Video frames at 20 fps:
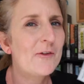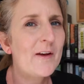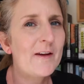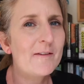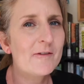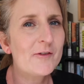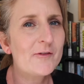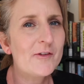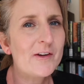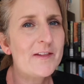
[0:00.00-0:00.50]
So
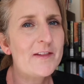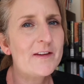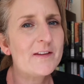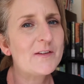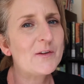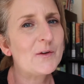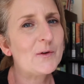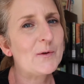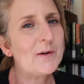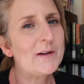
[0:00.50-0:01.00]
having read
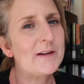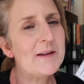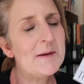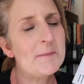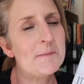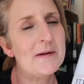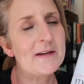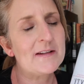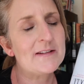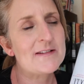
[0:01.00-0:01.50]
this so quickly
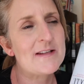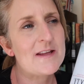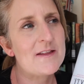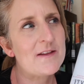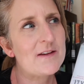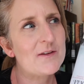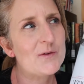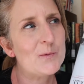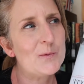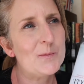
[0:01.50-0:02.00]
means that
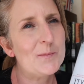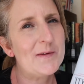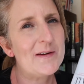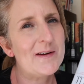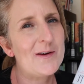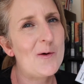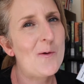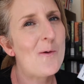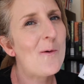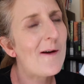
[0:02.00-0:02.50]
this will
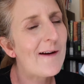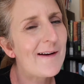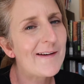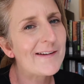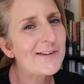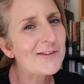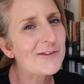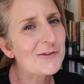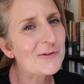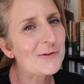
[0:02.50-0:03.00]
be
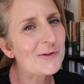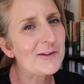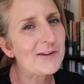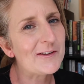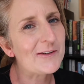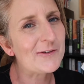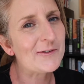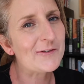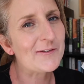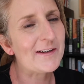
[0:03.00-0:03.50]
quite a short
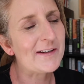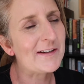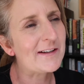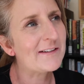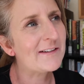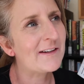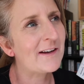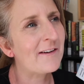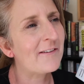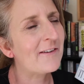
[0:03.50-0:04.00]
little
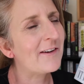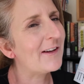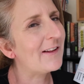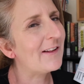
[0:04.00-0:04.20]
reading diary,